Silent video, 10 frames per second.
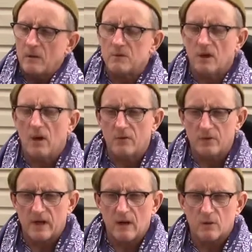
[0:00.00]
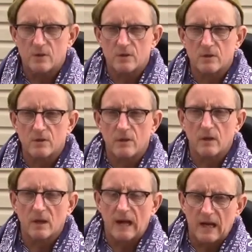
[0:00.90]
it was 100 hours
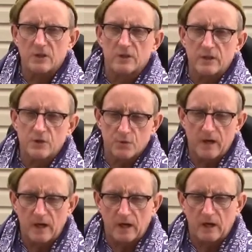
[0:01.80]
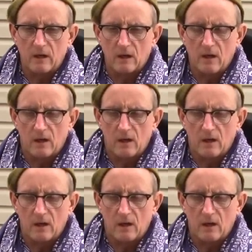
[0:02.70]
actually training,